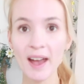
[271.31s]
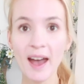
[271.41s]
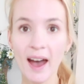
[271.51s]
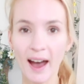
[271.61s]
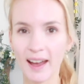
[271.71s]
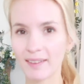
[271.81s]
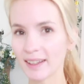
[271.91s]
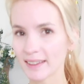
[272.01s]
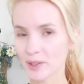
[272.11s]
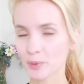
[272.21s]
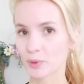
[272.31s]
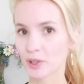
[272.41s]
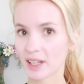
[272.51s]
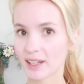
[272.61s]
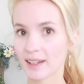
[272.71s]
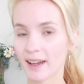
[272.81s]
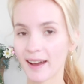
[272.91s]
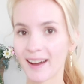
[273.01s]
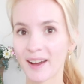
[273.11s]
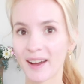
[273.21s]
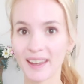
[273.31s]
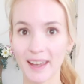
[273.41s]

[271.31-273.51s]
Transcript: I like this wooden uh,